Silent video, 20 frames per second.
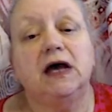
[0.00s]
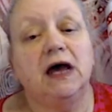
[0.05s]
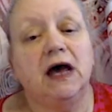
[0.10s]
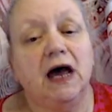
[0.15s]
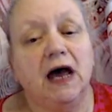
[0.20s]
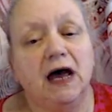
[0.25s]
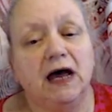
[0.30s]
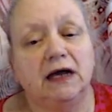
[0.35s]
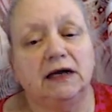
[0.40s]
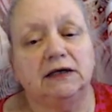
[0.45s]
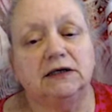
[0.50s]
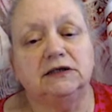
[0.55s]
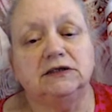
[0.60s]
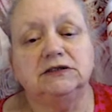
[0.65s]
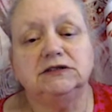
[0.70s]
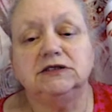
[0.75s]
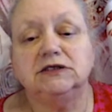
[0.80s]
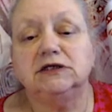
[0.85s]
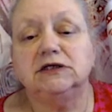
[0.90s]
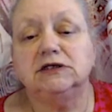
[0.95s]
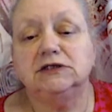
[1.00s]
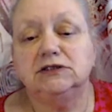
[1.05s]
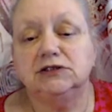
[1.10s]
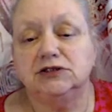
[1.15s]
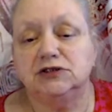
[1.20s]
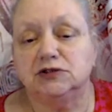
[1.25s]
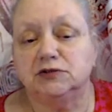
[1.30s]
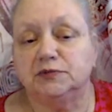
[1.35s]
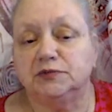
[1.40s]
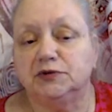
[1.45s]
and um,
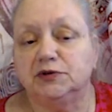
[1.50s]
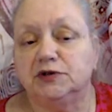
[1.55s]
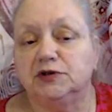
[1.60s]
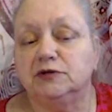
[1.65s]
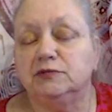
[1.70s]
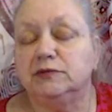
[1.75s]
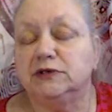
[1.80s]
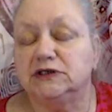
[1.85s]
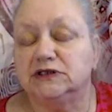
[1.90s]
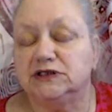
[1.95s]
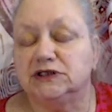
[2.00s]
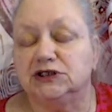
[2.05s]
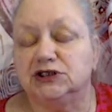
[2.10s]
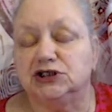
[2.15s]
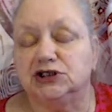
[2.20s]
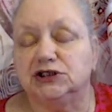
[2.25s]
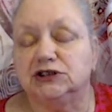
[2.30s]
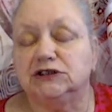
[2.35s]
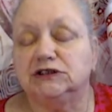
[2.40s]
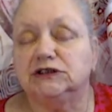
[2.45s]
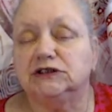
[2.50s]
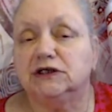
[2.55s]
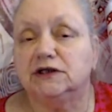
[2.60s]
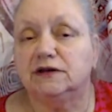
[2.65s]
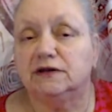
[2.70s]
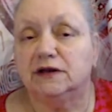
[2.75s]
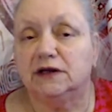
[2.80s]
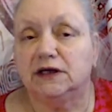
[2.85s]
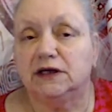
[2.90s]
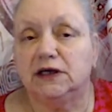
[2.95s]
interpret the messages
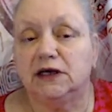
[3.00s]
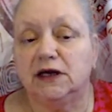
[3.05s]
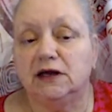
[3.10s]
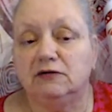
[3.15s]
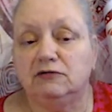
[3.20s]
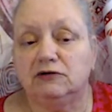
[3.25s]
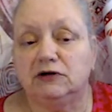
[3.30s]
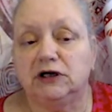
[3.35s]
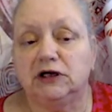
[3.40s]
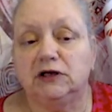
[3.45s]
they carry.